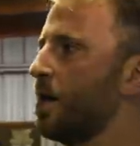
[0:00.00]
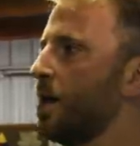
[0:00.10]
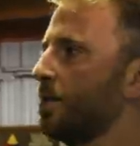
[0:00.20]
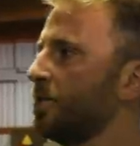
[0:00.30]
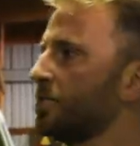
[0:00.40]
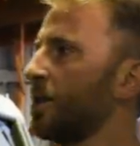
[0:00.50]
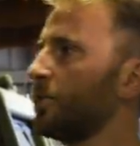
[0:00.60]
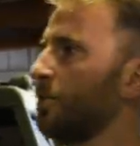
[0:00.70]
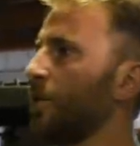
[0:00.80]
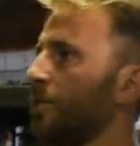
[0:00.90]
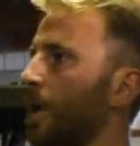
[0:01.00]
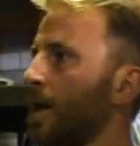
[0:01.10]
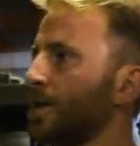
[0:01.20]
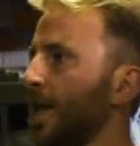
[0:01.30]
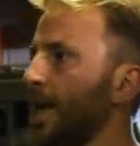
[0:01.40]
Uh, these trucks were built in
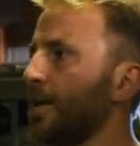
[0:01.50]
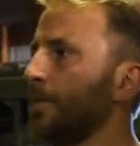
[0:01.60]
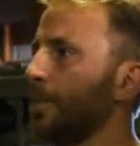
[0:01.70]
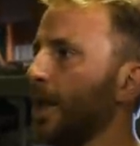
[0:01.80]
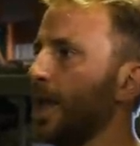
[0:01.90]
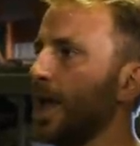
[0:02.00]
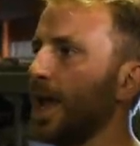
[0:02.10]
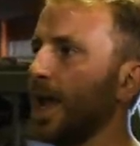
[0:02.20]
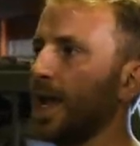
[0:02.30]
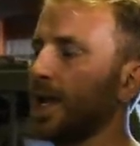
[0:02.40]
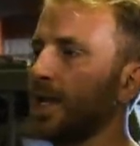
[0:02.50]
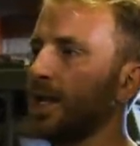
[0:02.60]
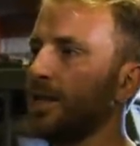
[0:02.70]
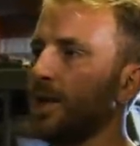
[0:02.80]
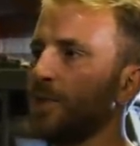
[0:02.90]
Montana, and
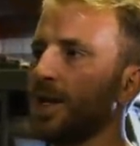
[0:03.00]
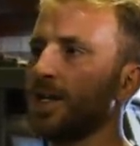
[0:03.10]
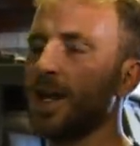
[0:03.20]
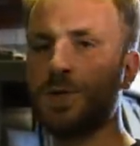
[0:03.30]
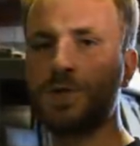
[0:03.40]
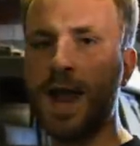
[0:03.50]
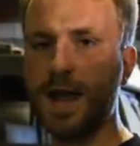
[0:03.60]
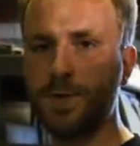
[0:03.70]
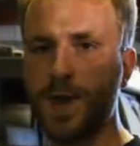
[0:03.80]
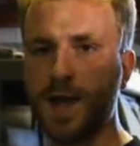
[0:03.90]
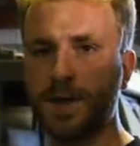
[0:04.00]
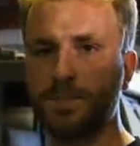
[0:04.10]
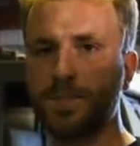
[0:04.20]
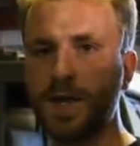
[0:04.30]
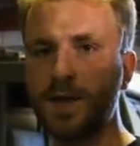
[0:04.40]
they were nicknamed the Dragon Wagon.